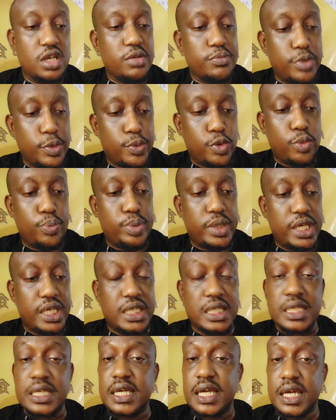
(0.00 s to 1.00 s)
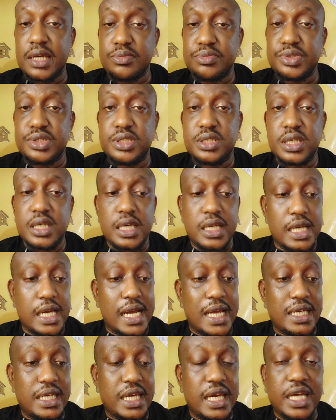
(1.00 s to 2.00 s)
people play the games
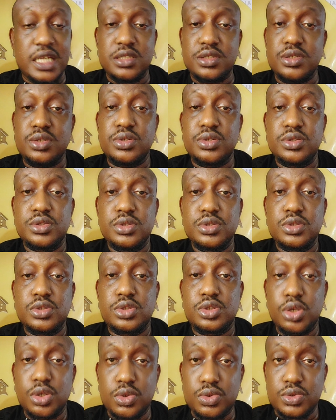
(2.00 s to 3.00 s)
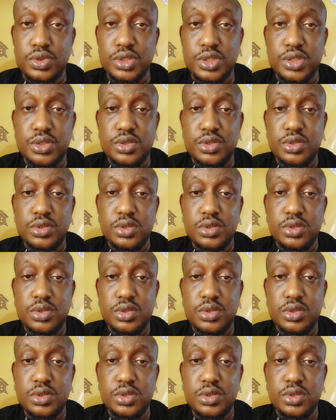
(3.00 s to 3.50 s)
and earn tokens,